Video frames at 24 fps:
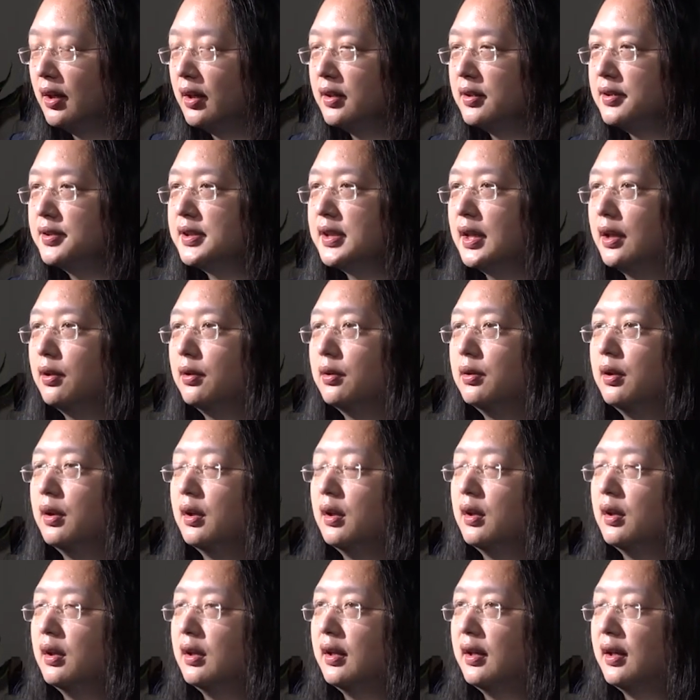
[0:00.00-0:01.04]
So
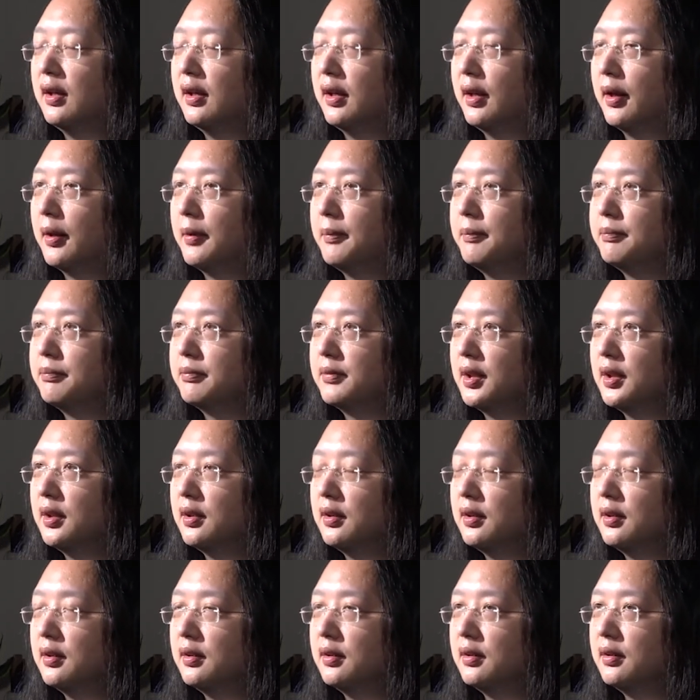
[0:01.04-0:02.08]
um,
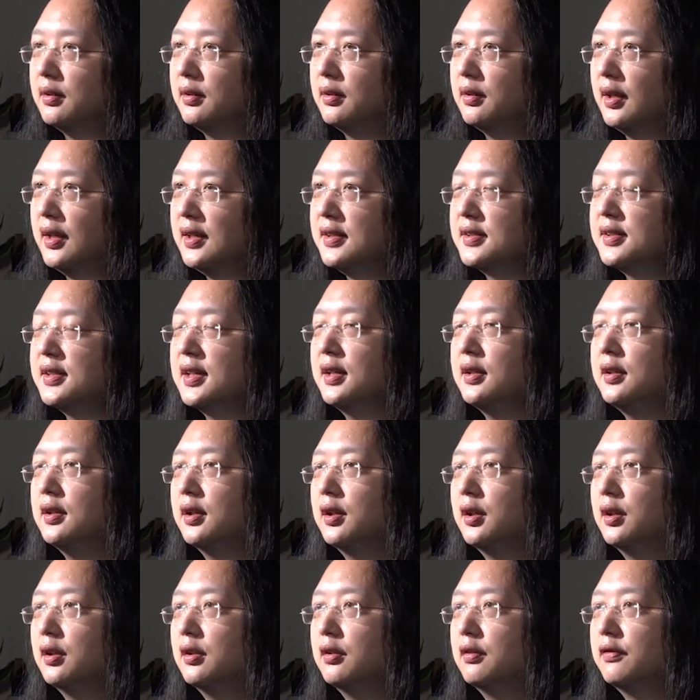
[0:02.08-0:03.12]
instead
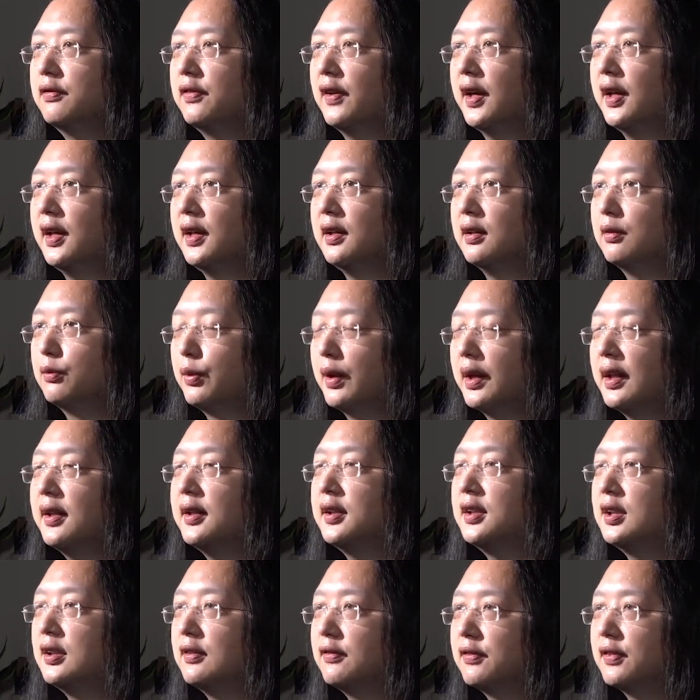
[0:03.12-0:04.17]
of a
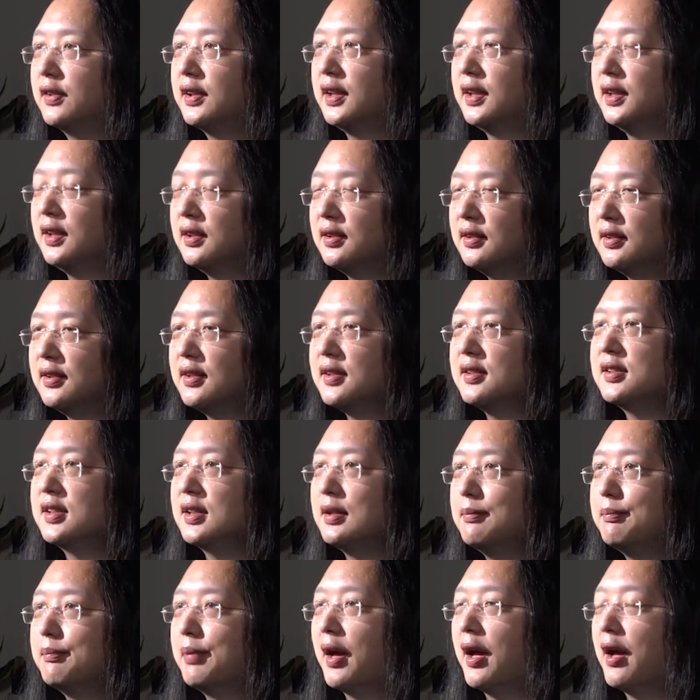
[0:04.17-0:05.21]
relatively
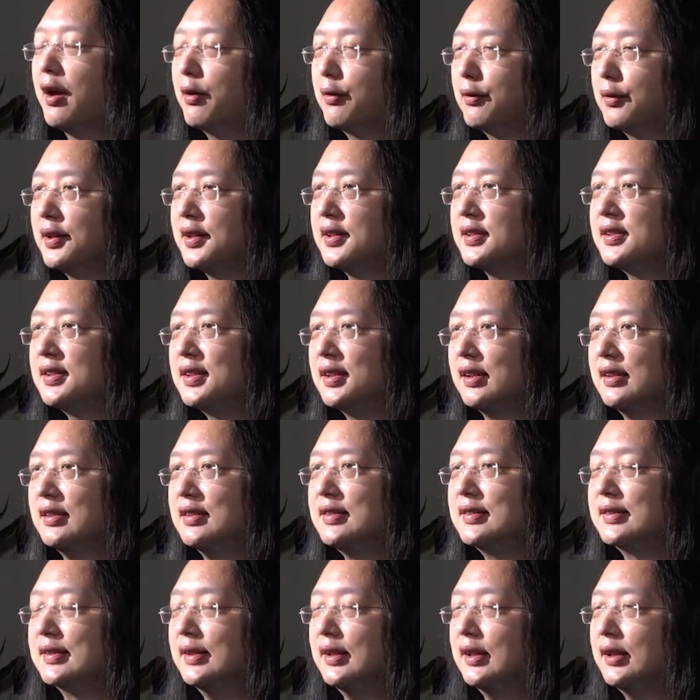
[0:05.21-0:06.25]
disempowering
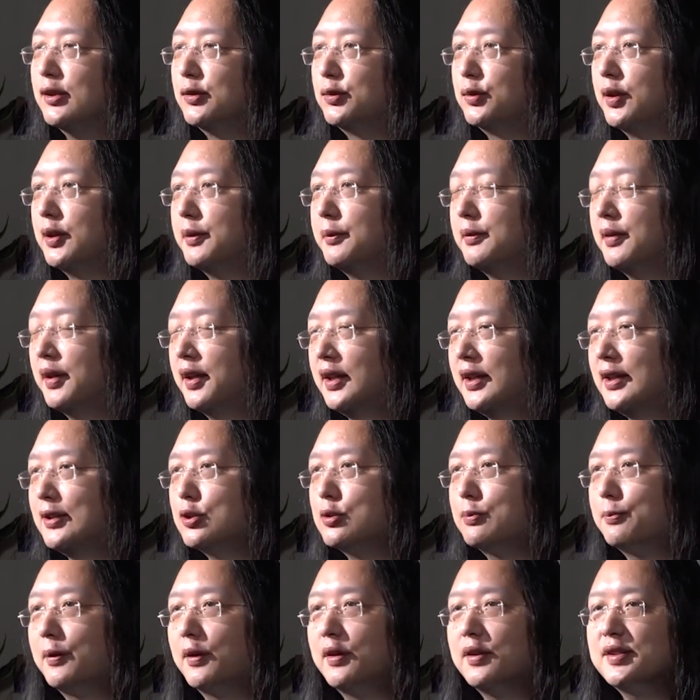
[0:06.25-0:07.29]
stance, where
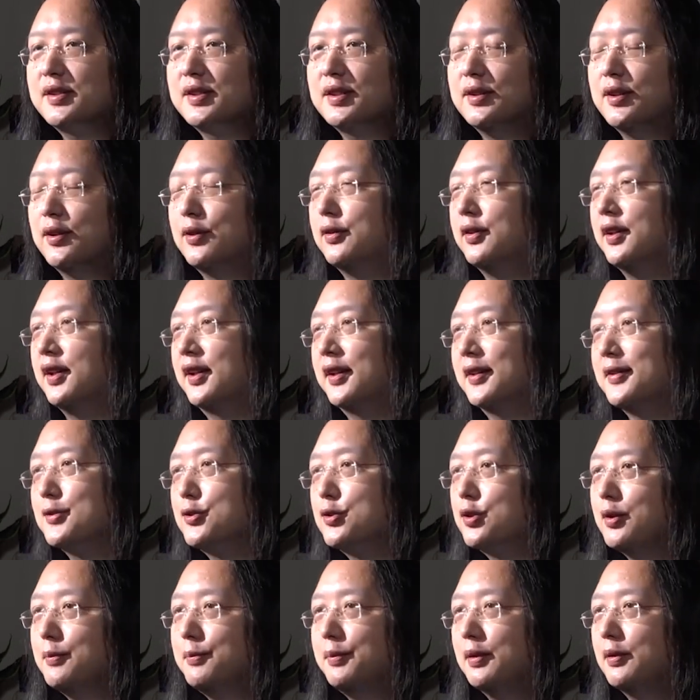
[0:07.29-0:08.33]
each person only
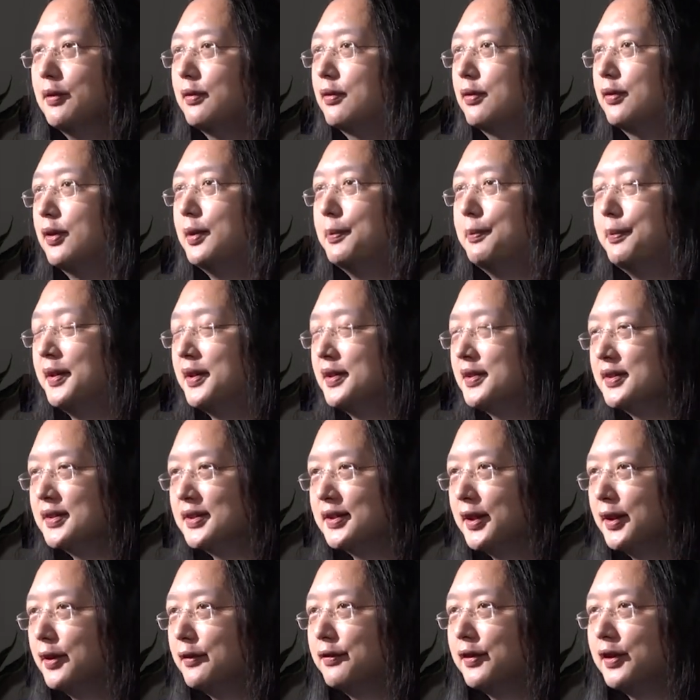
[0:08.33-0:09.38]
contributes three bits
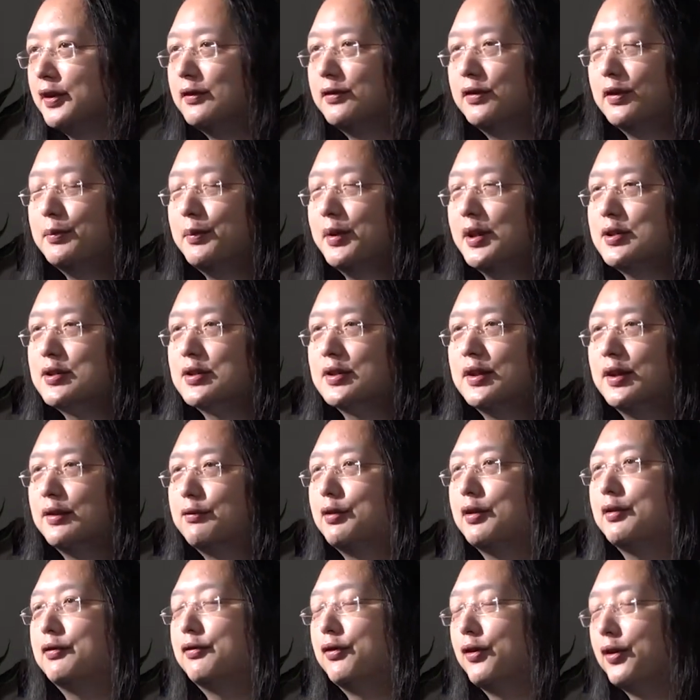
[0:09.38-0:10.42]
of information
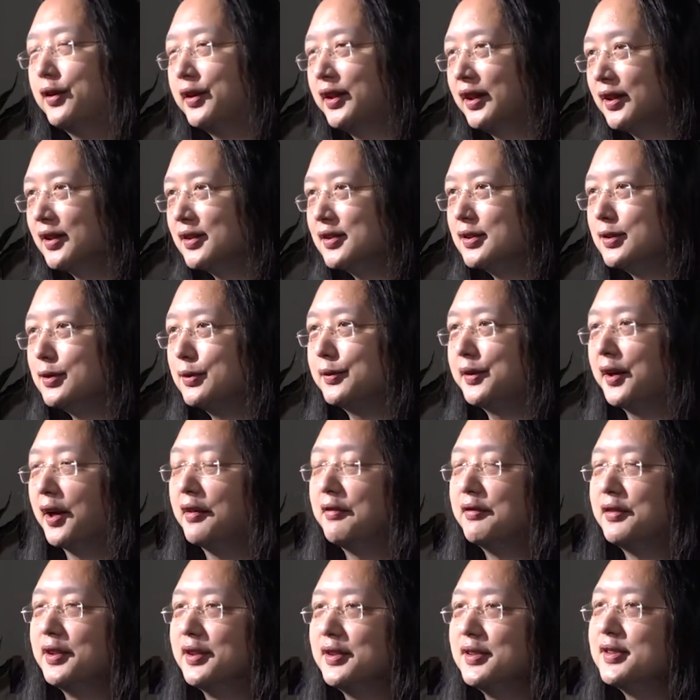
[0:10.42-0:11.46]
every four years to
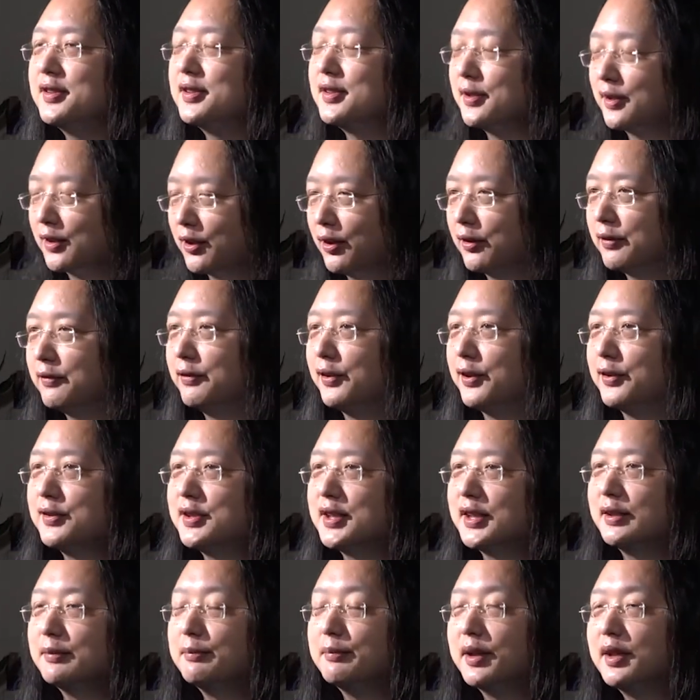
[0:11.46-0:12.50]
governance, called
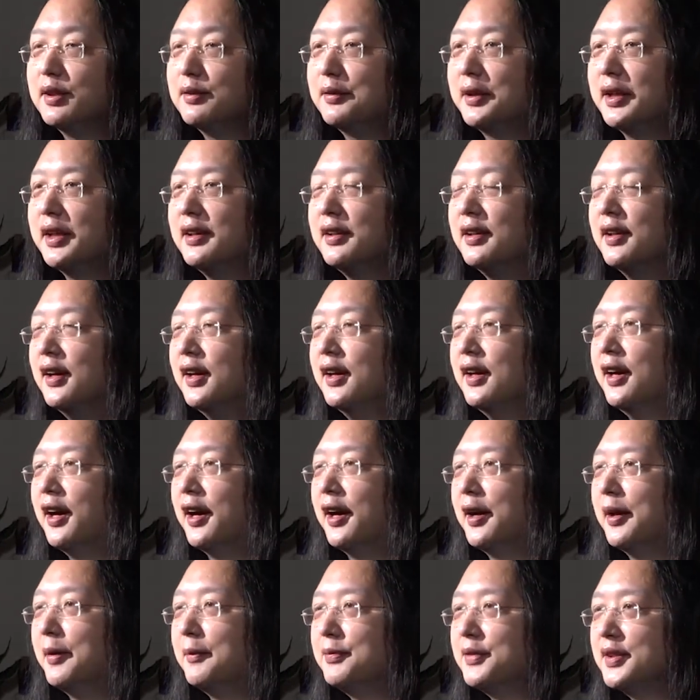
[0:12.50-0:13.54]
voting, by the way.
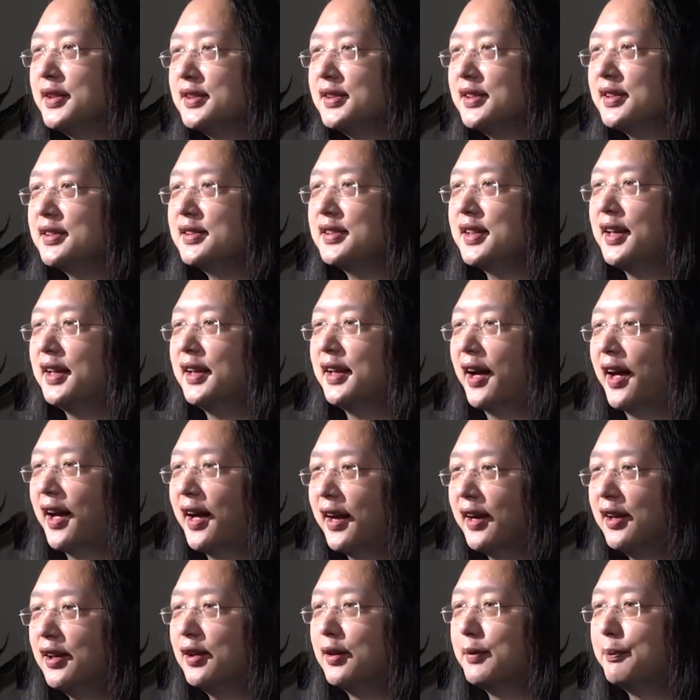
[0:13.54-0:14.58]
Um, this is a
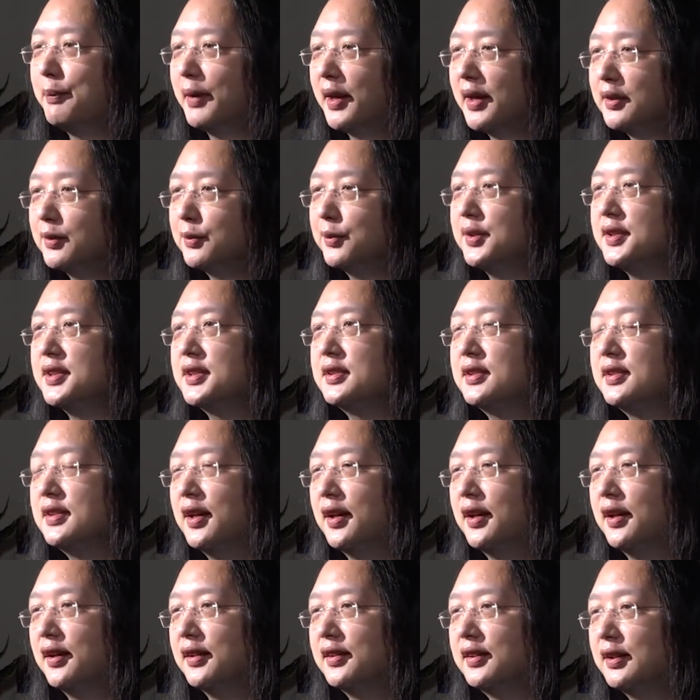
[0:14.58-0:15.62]
higher bandwidth
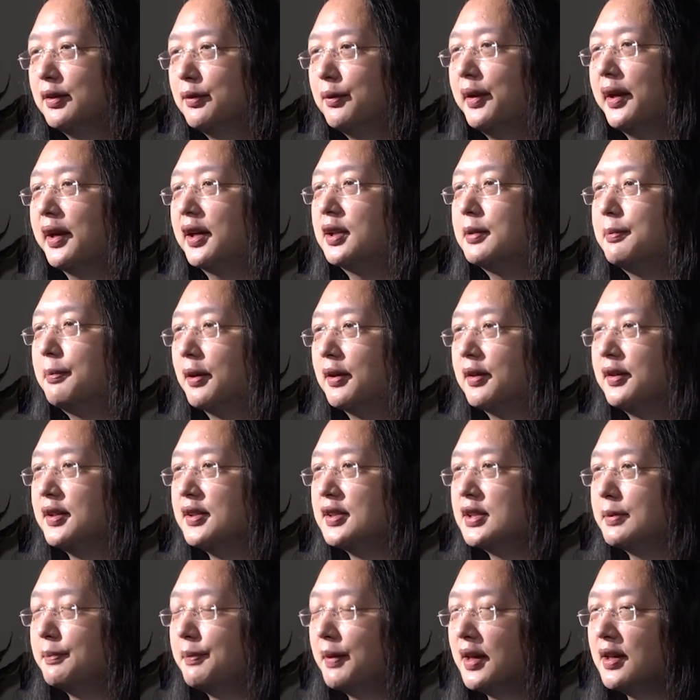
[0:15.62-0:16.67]
uh, direct
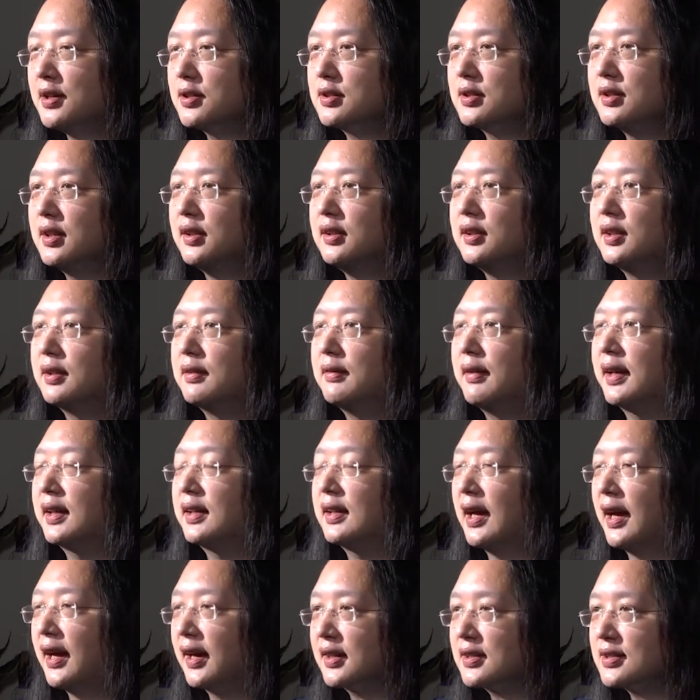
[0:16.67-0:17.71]
participation and
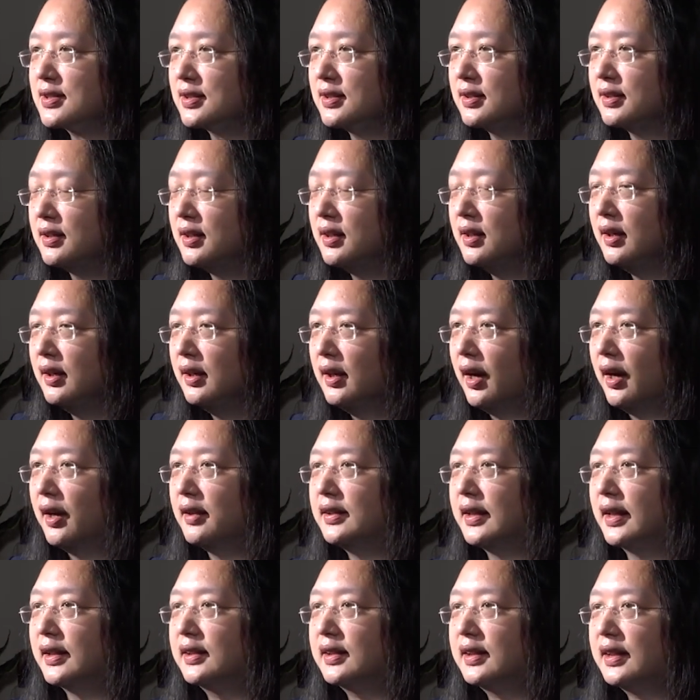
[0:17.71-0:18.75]
direct action uh,
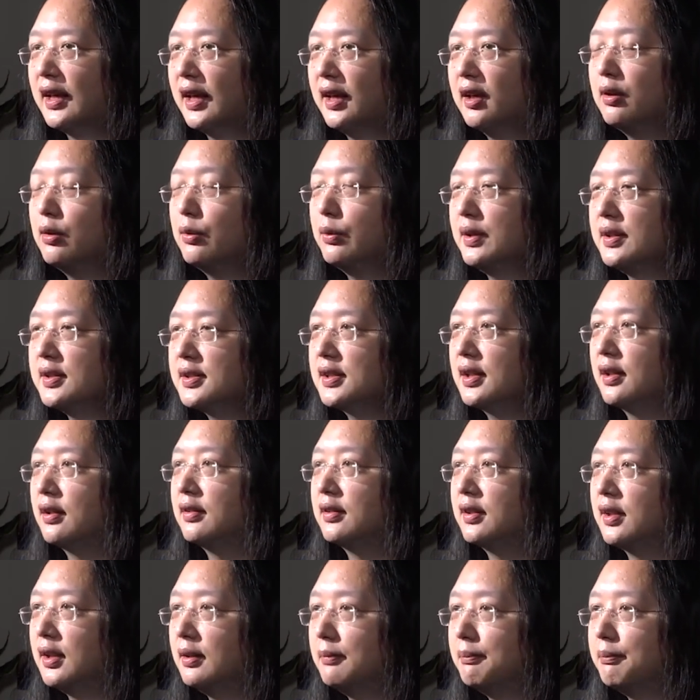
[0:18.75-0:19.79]
that can
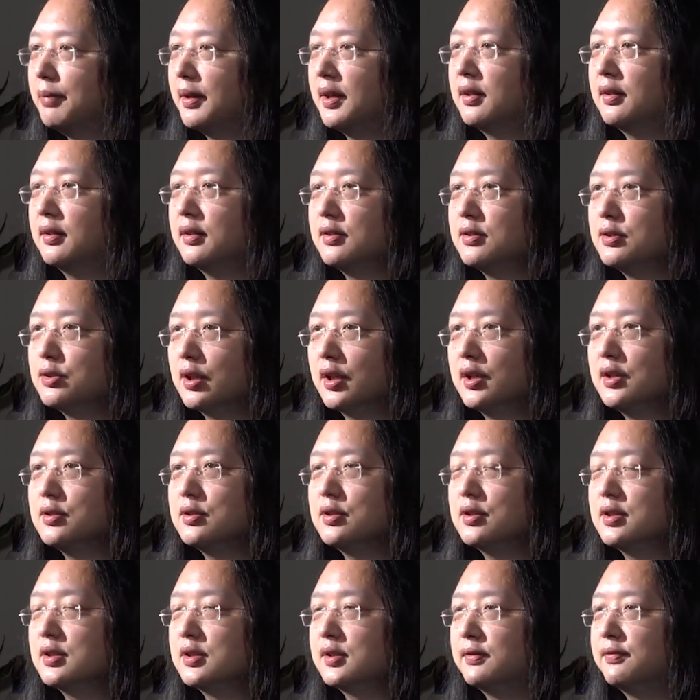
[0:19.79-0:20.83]
result in better
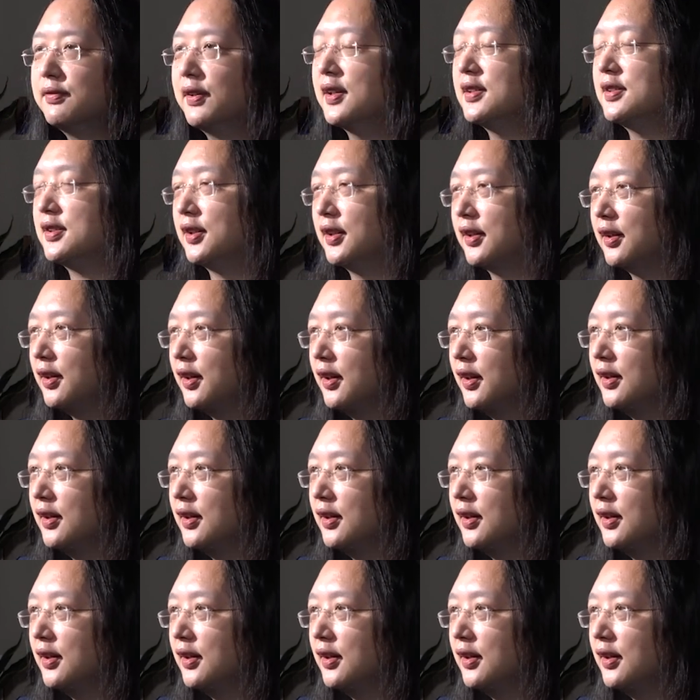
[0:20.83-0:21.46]
changes faster.